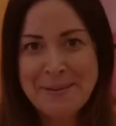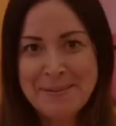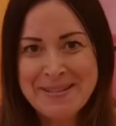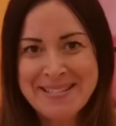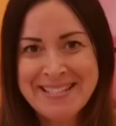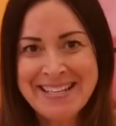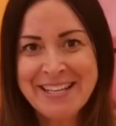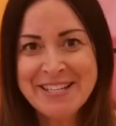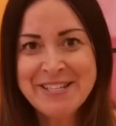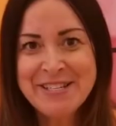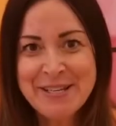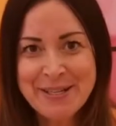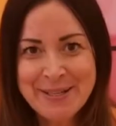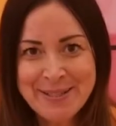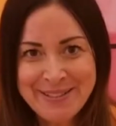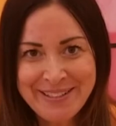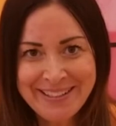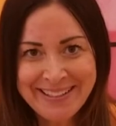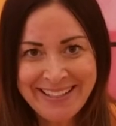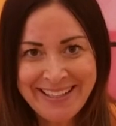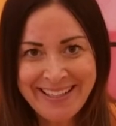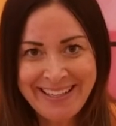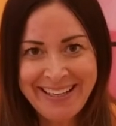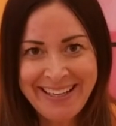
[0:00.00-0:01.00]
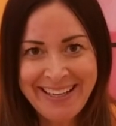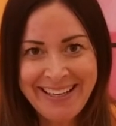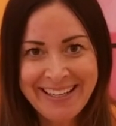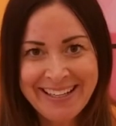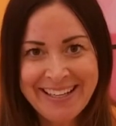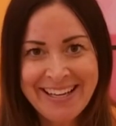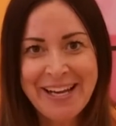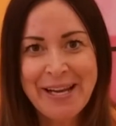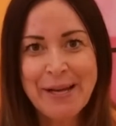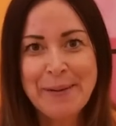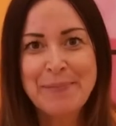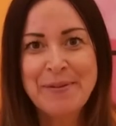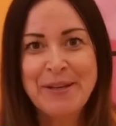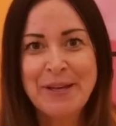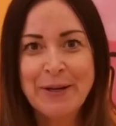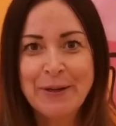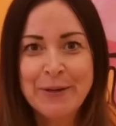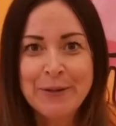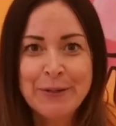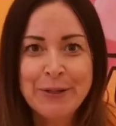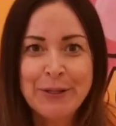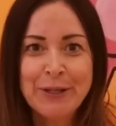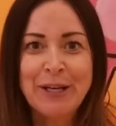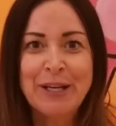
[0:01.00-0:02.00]
is Antonia King, and I am the
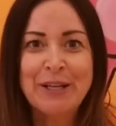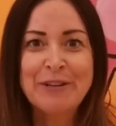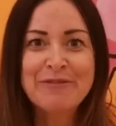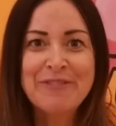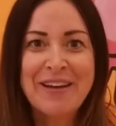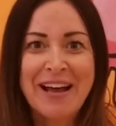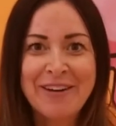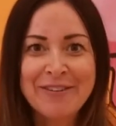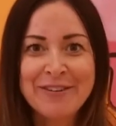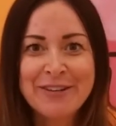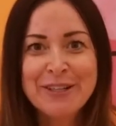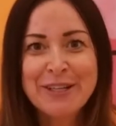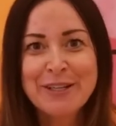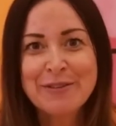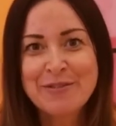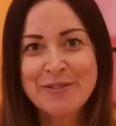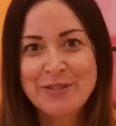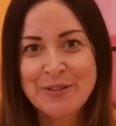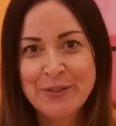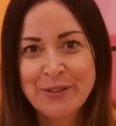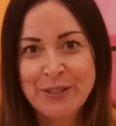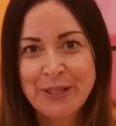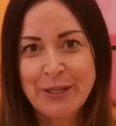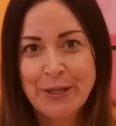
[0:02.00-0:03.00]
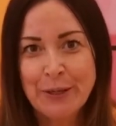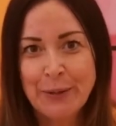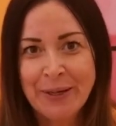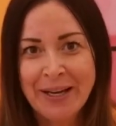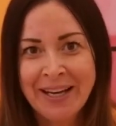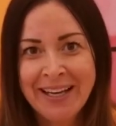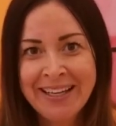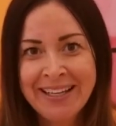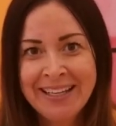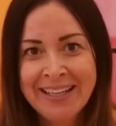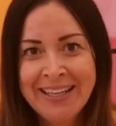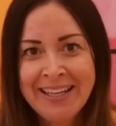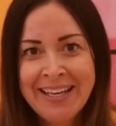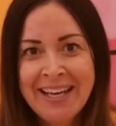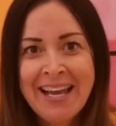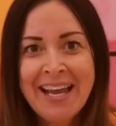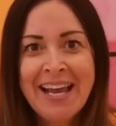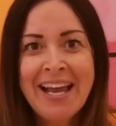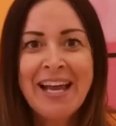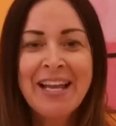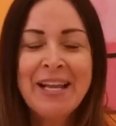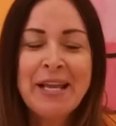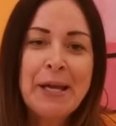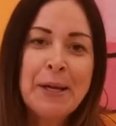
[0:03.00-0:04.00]
owner and founder of Zooga Yoga,
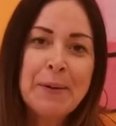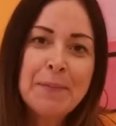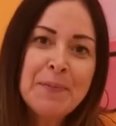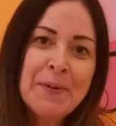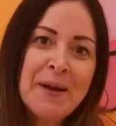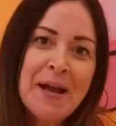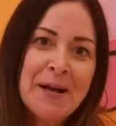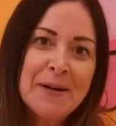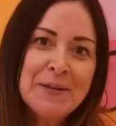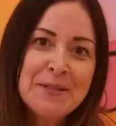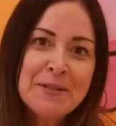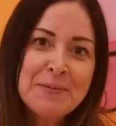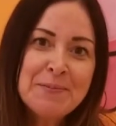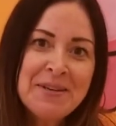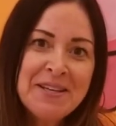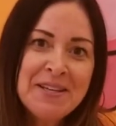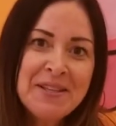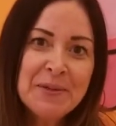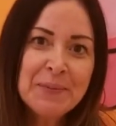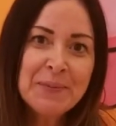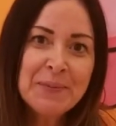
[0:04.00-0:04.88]
and I am proud to be the